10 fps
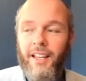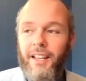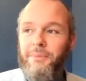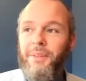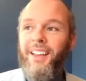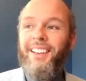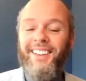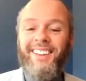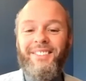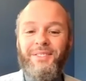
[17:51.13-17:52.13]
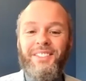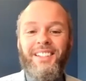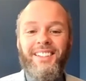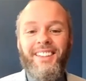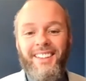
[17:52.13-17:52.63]
There
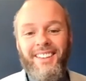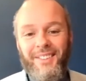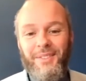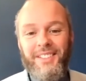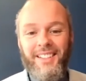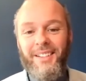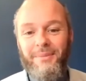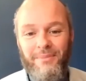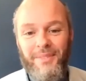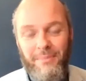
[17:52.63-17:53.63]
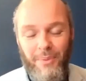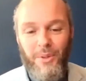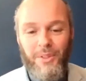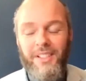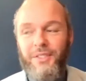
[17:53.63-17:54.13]
was like a
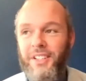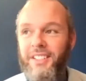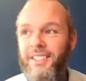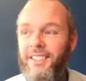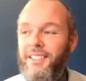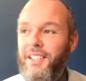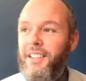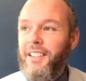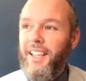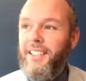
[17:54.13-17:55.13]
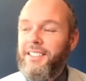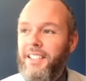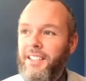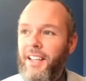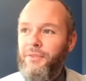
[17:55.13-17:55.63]
bowling green in Leith Links,
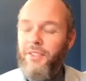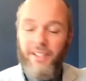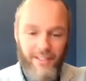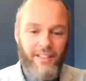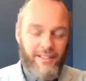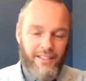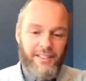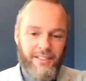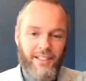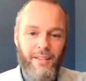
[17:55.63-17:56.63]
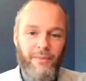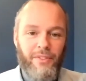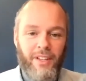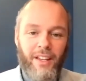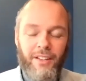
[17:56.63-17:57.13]
and at this time of
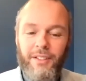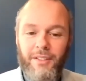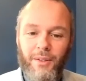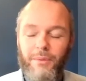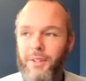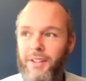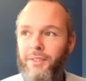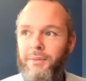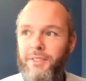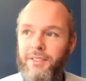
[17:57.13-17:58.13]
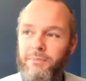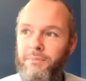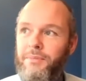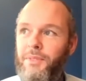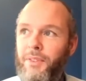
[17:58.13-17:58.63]
year or whatever, just
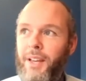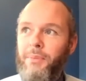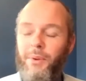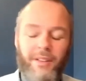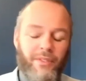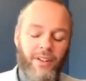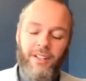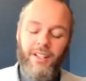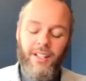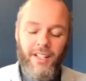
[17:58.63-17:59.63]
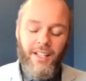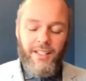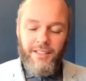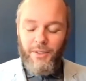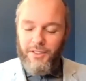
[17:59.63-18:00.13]
November, whatever,
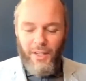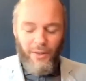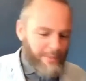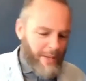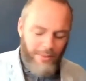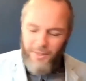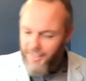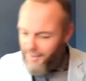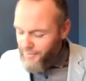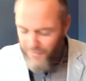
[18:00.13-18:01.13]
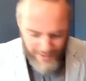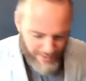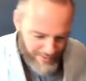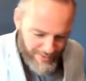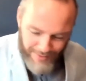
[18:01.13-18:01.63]
you'd see all these people kind of
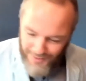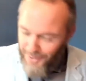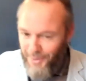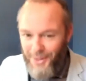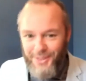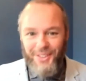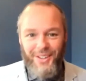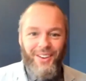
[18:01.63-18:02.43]
wandering